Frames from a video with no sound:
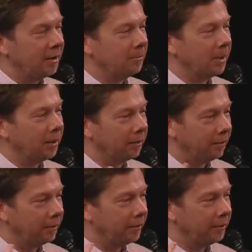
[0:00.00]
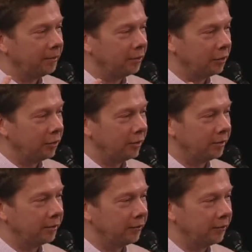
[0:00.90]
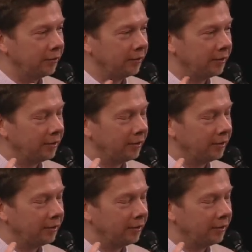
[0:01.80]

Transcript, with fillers: mental noise.